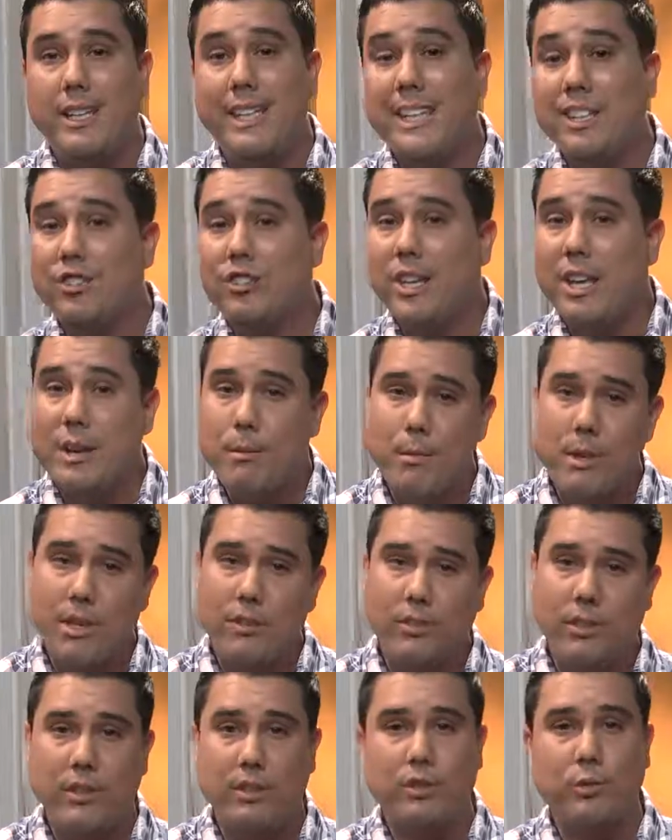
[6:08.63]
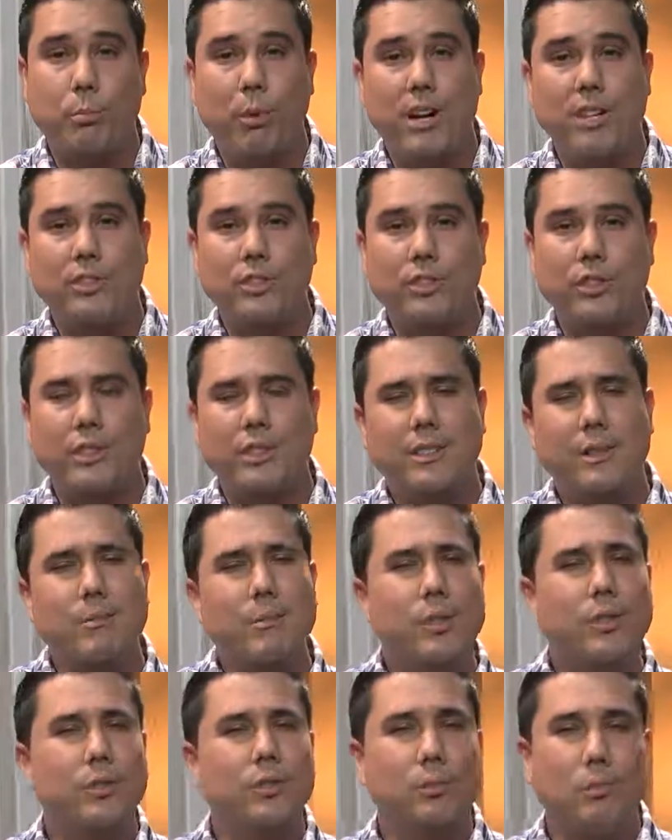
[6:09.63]
Each image in the sprite sheet can
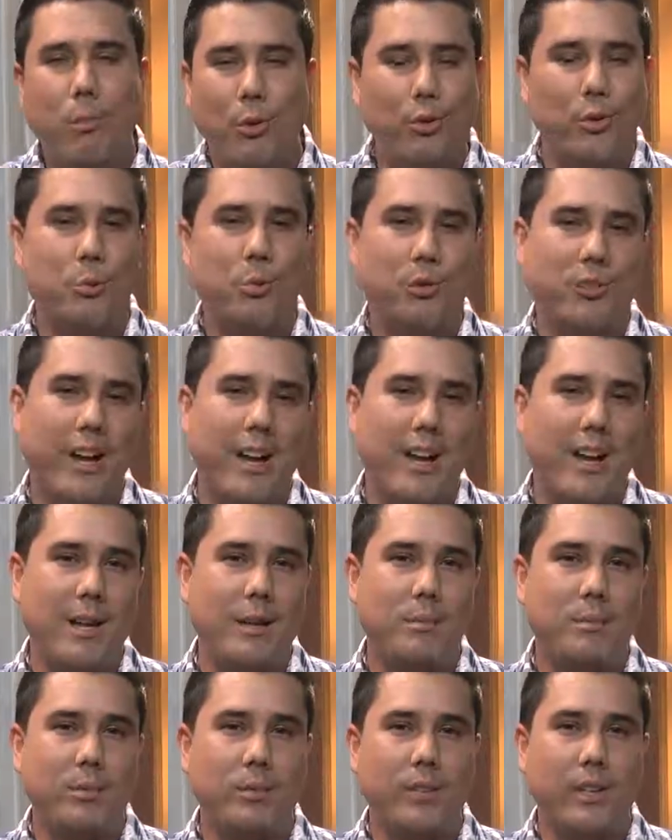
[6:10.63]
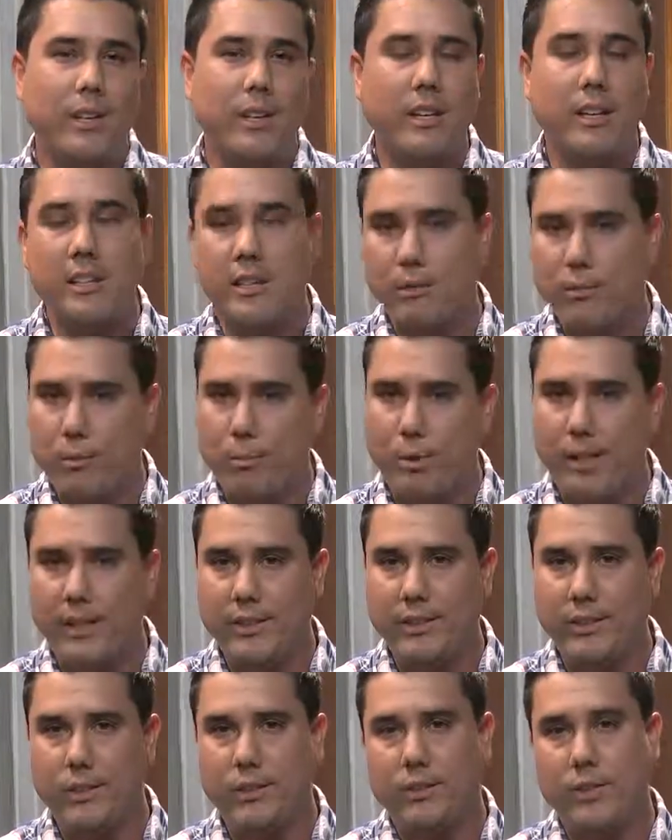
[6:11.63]
be used multiple times in different
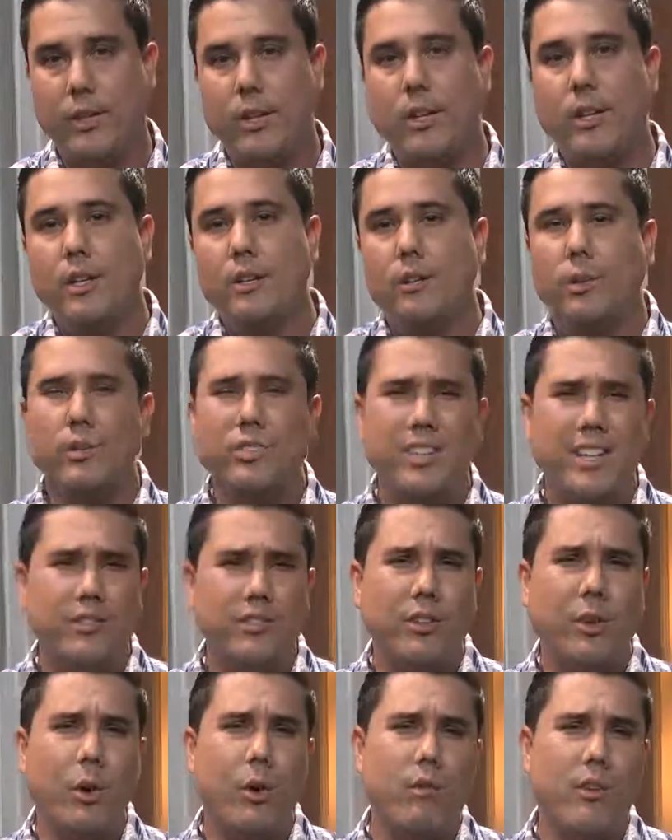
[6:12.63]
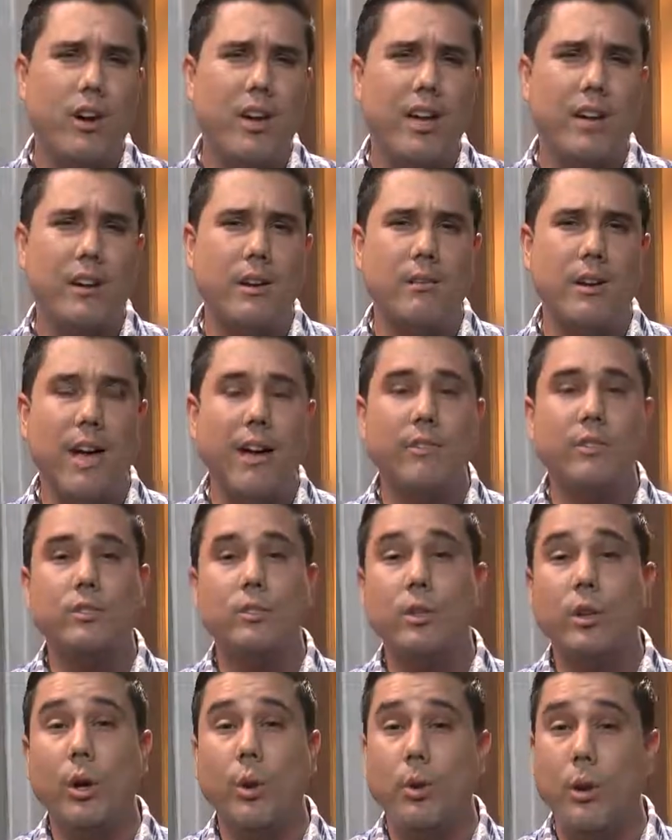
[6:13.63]
places. So it saves the overhead of having
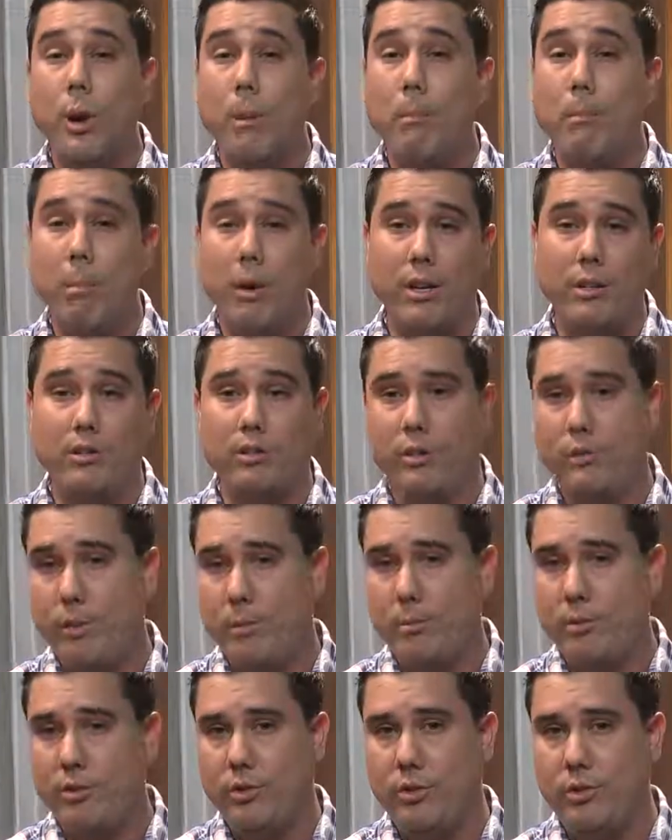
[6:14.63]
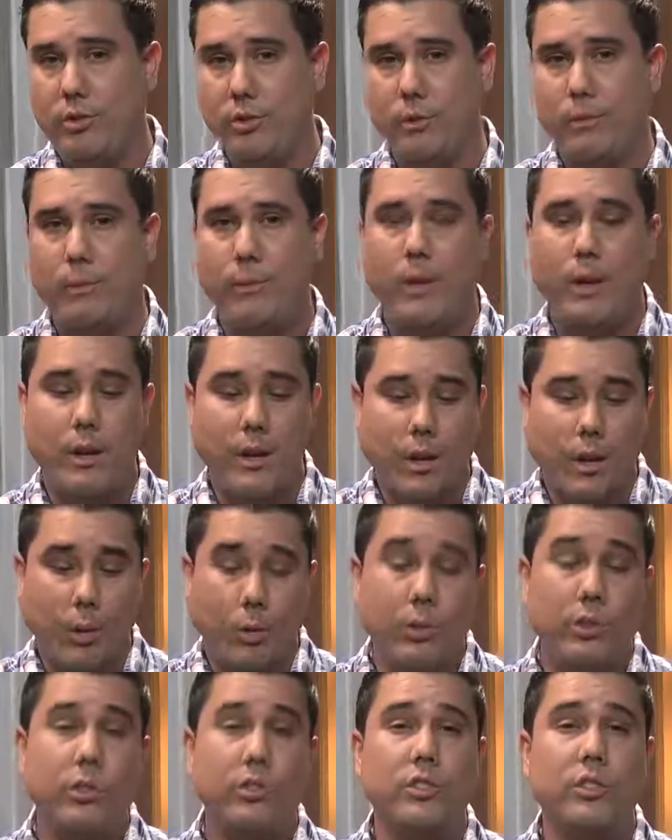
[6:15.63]
to load a bunch of images.
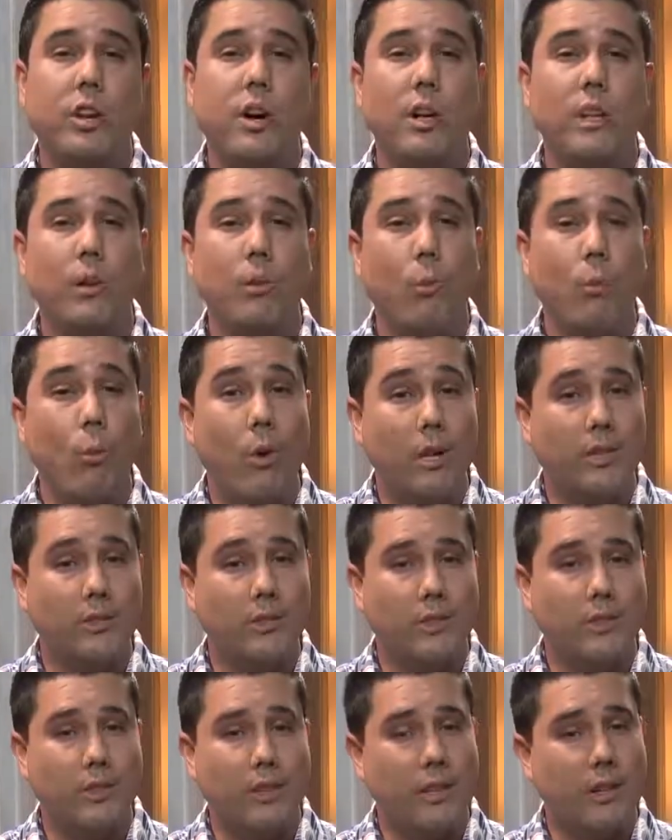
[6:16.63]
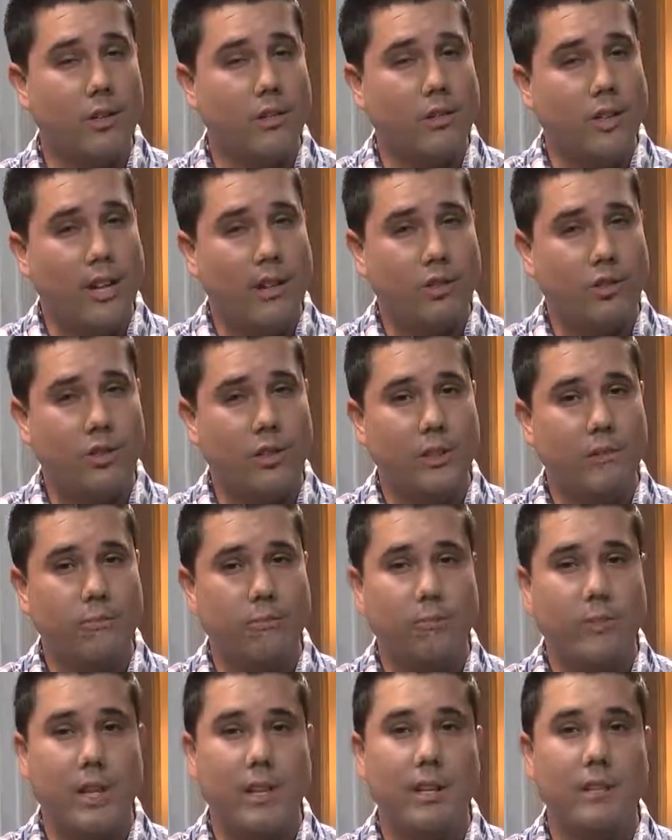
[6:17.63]
We just call it once in our style sheet,
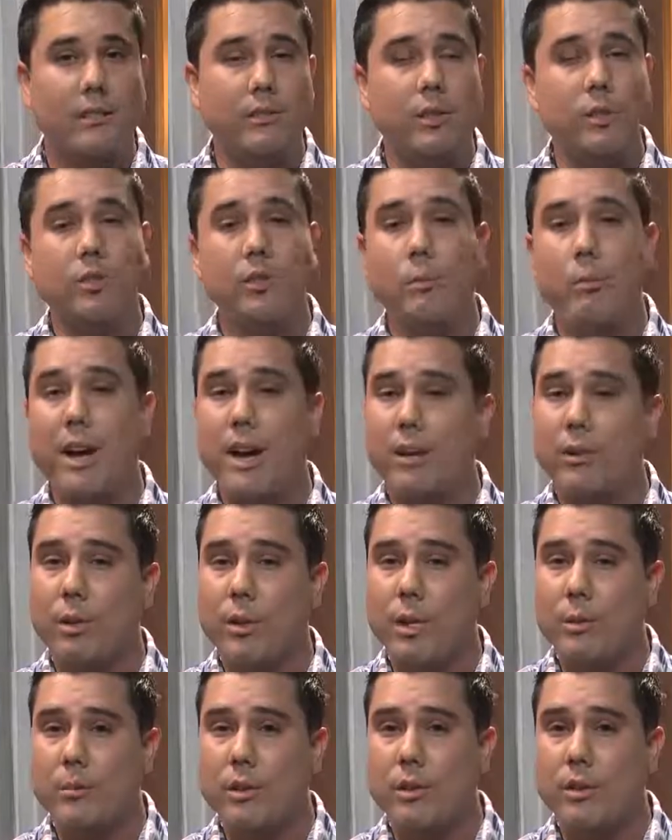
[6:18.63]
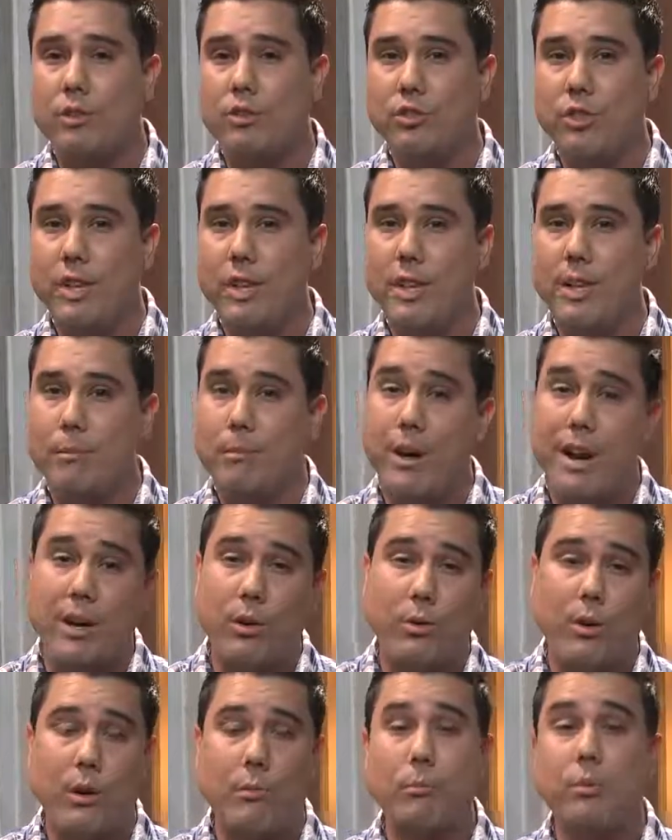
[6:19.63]
then use the background image and
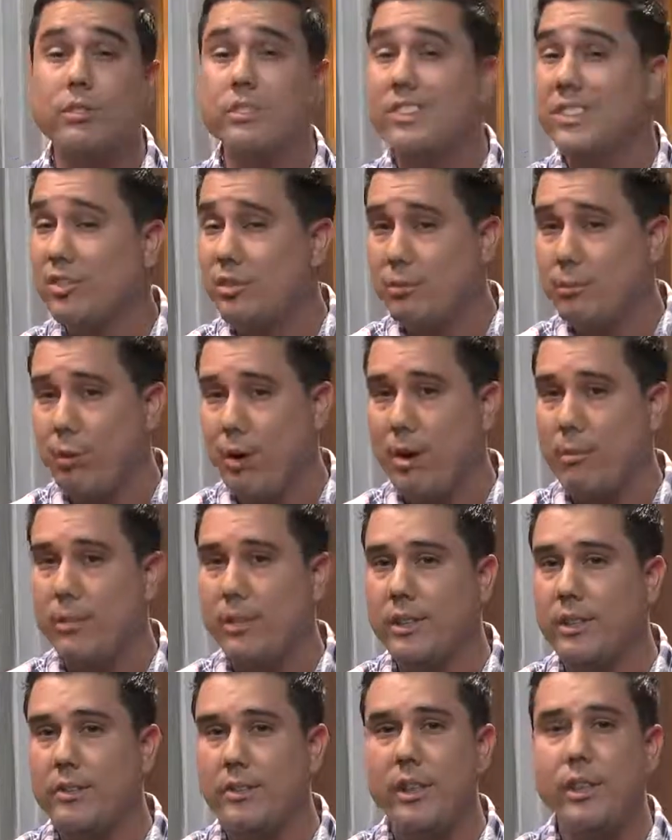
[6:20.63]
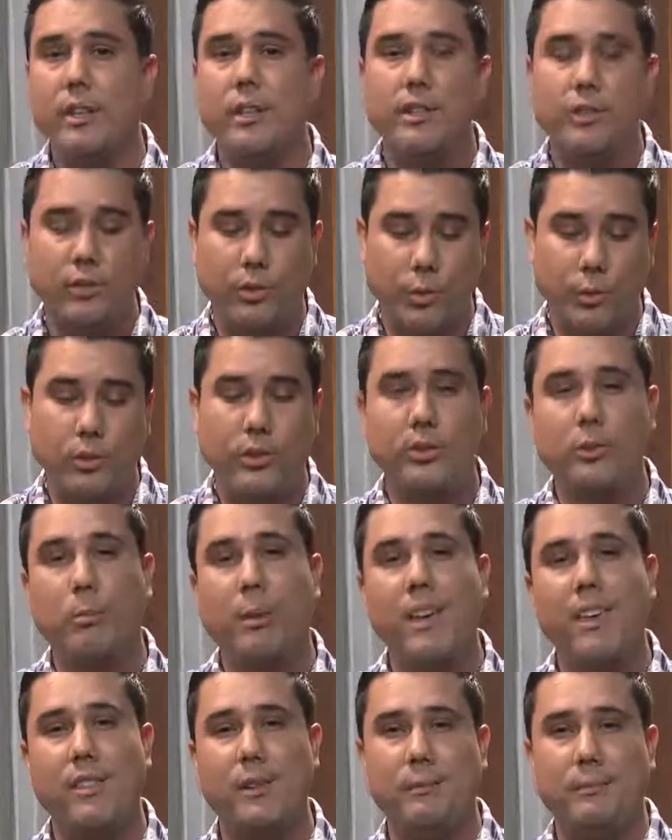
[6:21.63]
background position properties to
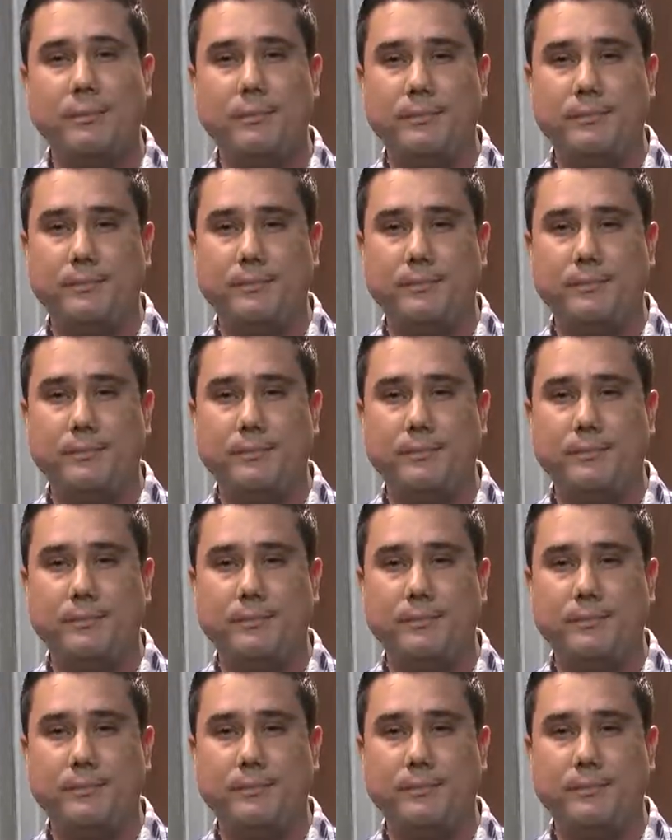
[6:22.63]
display them.